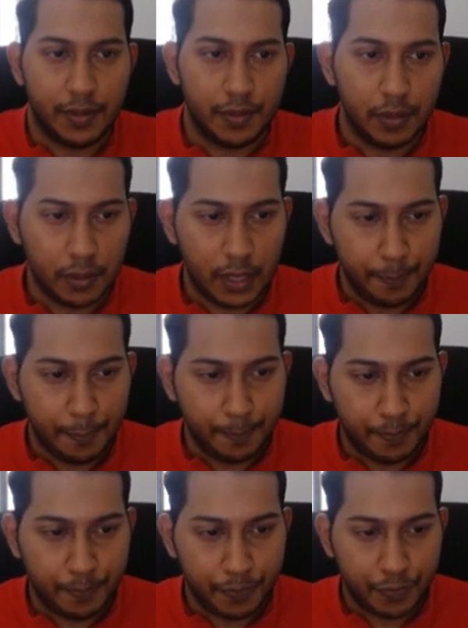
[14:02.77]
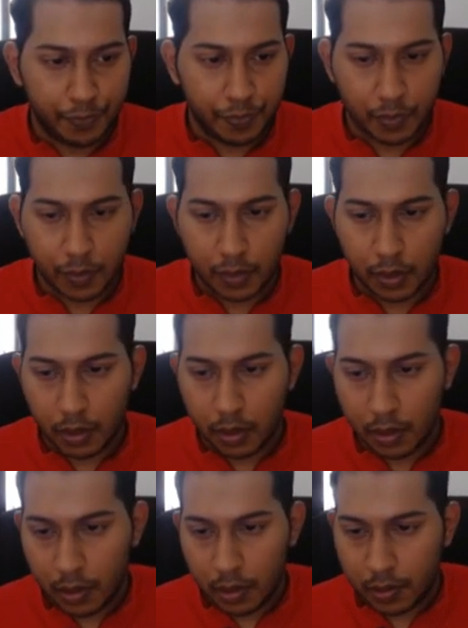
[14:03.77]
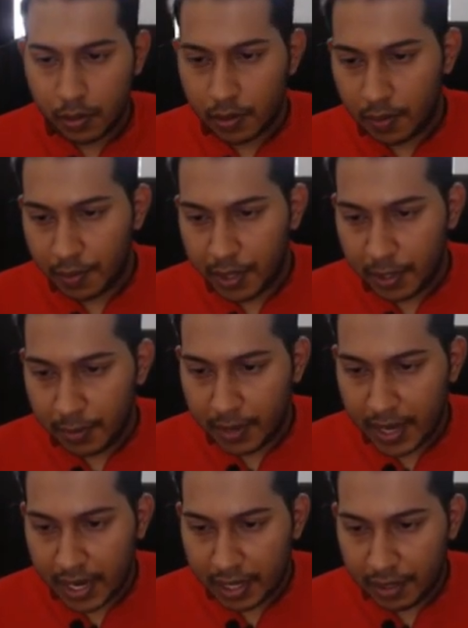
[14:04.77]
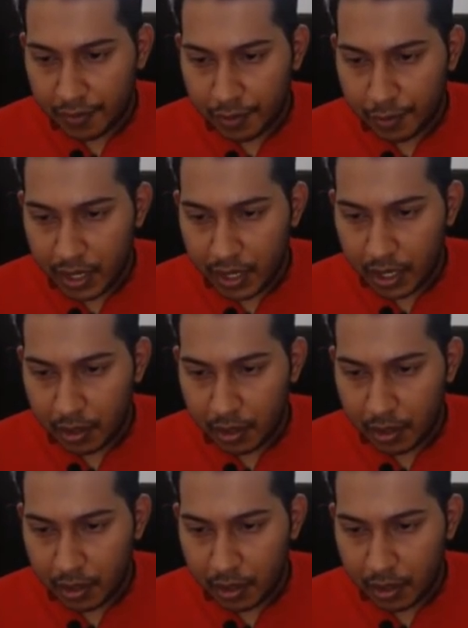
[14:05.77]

Okay, so from here, negative 3,